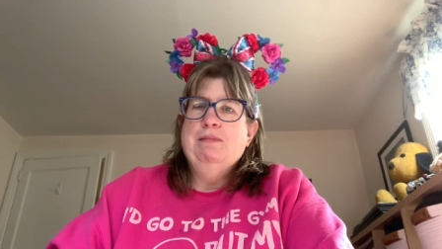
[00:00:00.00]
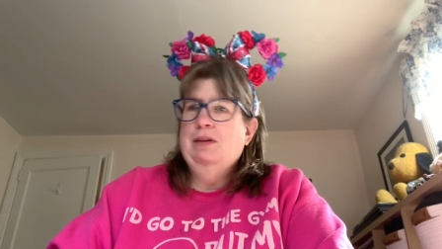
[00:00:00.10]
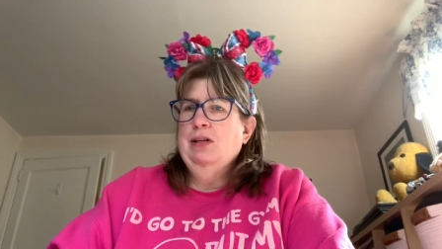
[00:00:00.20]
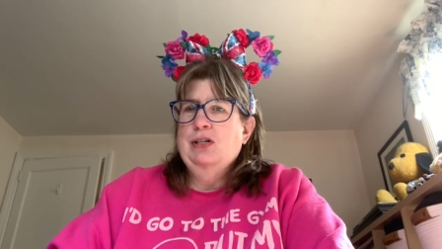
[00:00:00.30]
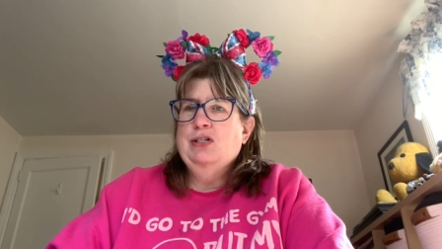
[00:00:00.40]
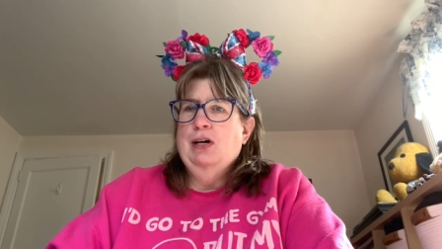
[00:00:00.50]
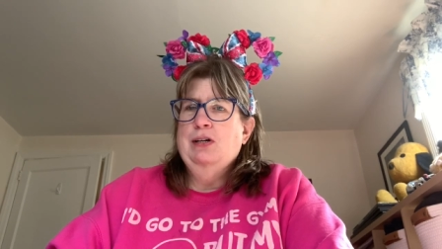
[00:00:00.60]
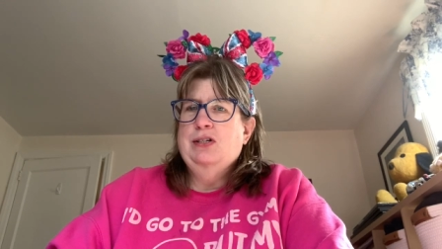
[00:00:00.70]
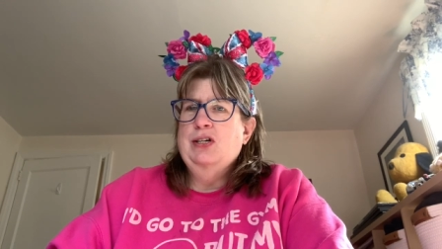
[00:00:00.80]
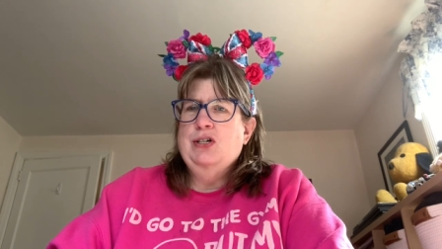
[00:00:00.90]
the
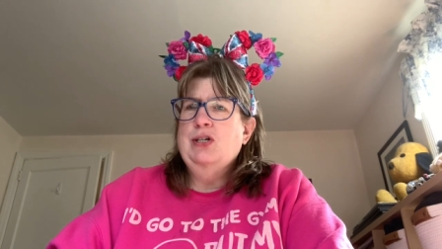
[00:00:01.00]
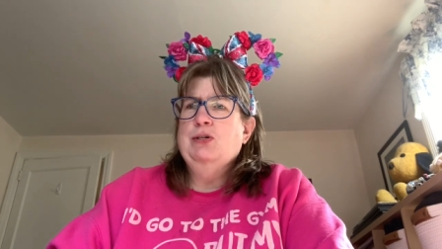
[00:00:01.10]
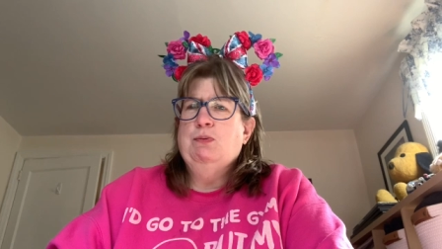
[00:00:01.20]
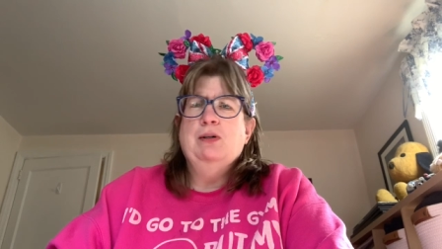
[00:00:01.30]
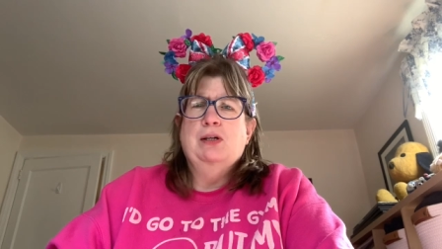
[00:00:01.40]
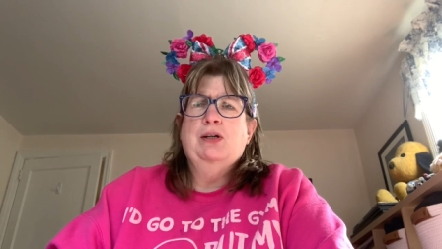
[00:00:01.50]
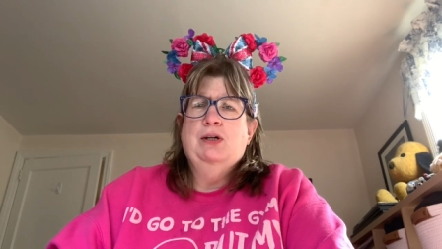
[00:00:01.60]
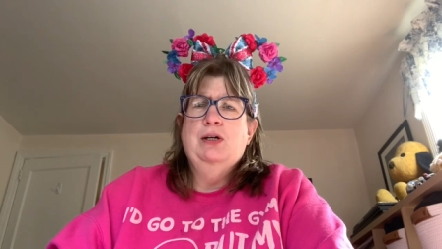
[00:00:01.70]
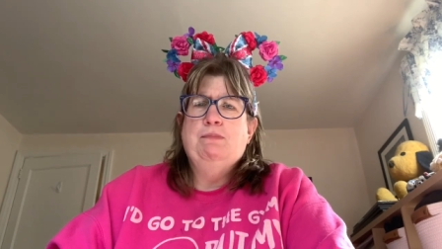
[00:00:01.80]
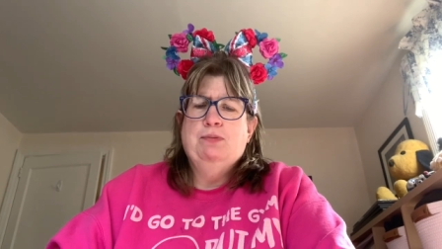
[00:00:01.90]
sausages were a
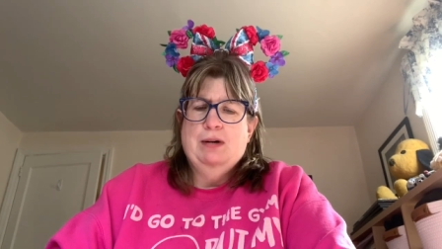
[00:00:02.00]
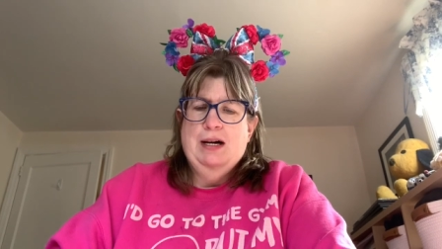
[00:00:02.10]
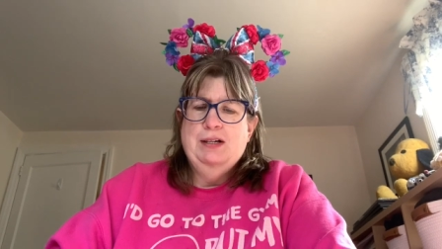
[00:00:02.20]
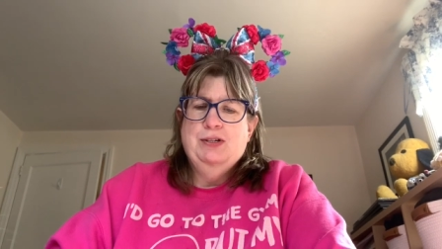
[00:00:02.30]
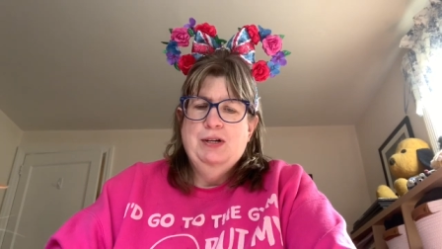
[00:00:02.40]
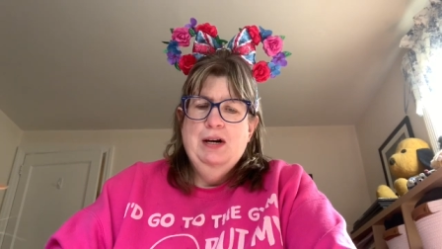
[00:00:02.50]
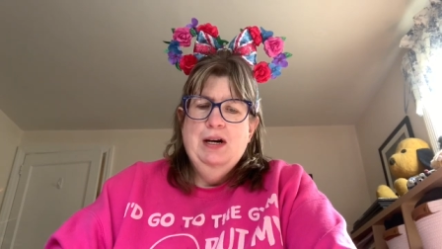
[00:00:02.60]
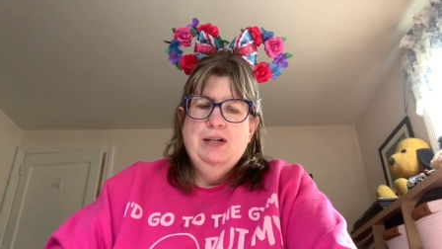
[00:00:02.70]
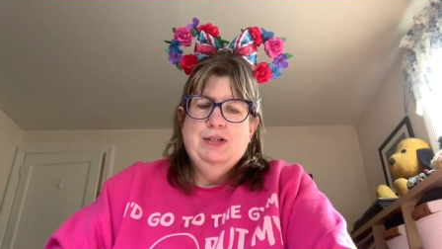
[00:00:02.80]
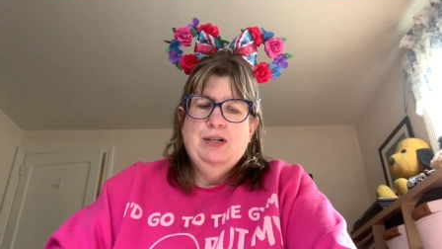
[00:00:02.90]
good price.
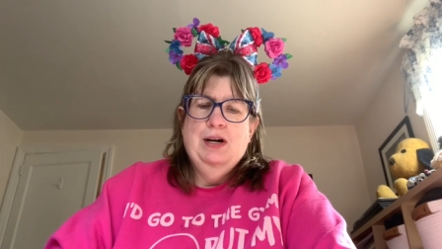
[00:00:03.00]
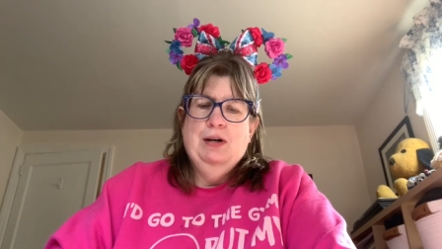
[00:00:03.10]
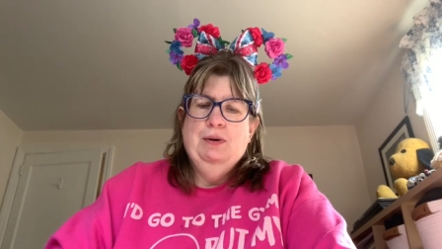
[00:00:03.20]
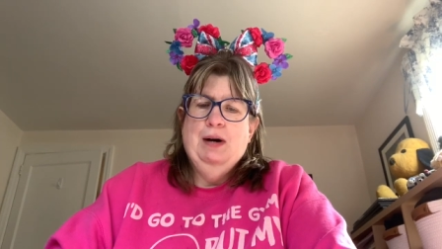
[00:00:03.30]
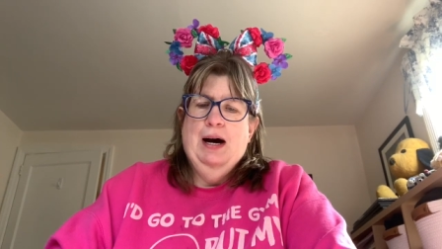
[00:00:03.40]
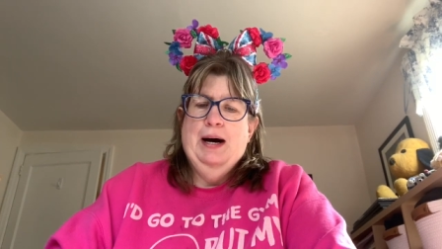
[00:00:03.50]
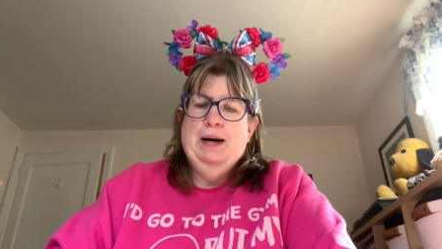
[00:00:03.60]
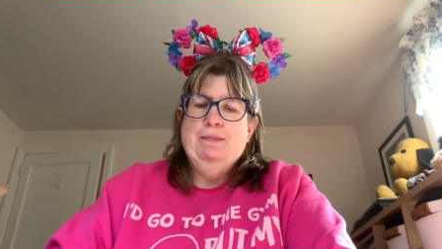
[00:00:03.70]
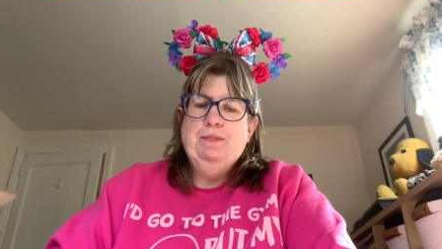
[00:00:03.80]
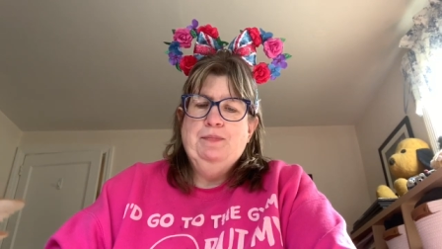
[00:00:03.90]
So, um,